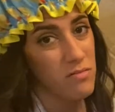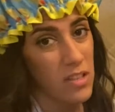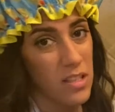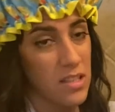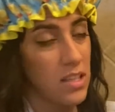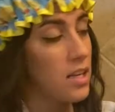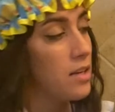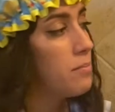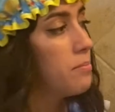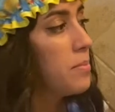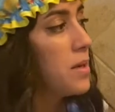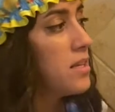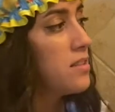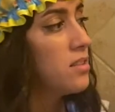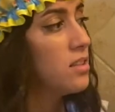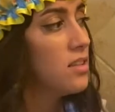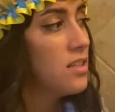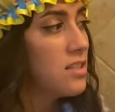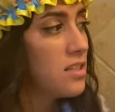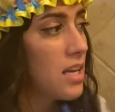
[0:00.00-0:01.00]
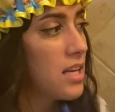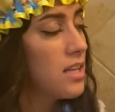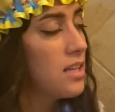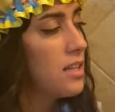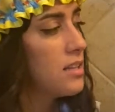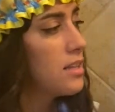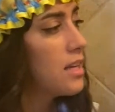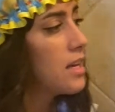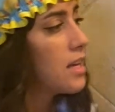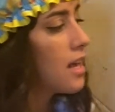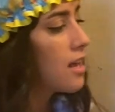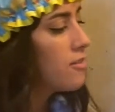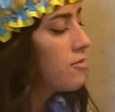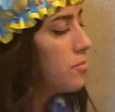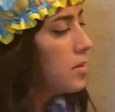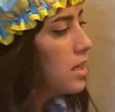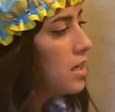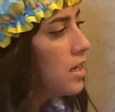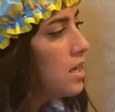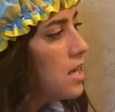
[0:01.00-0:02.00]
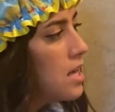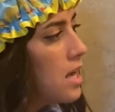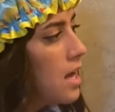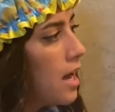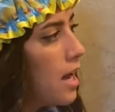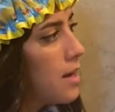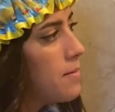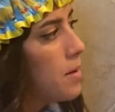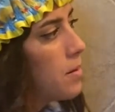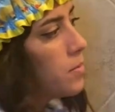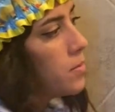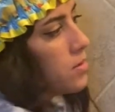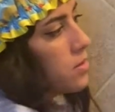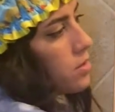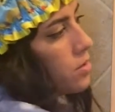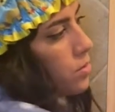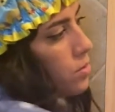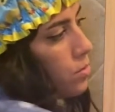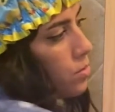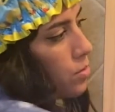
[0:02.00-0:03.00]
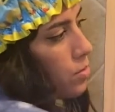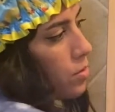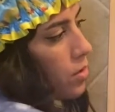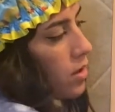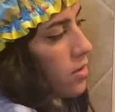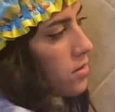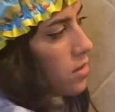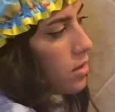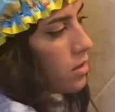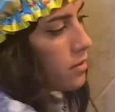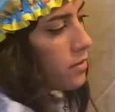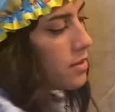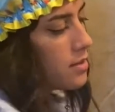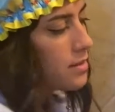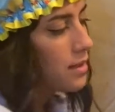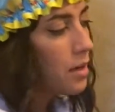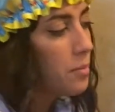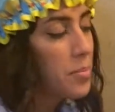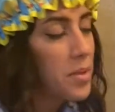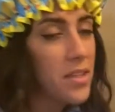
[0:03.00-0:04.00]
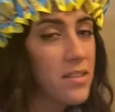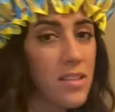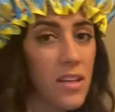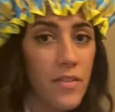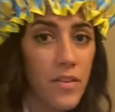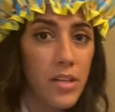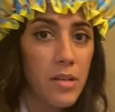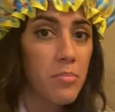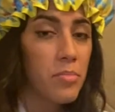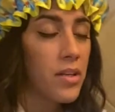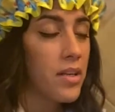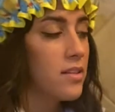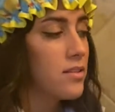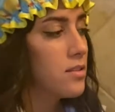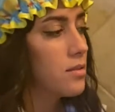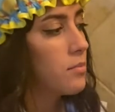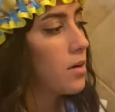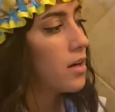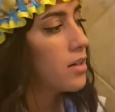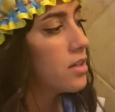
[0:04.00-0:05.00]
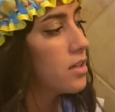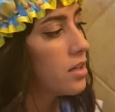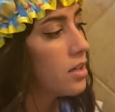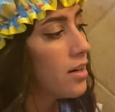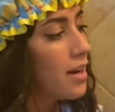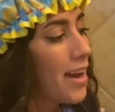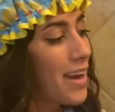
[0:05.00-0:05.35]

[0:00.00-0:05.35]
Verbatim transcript: That's it. Based on the data that they gave me, I'm able to cross all of these out because I already placed them on here.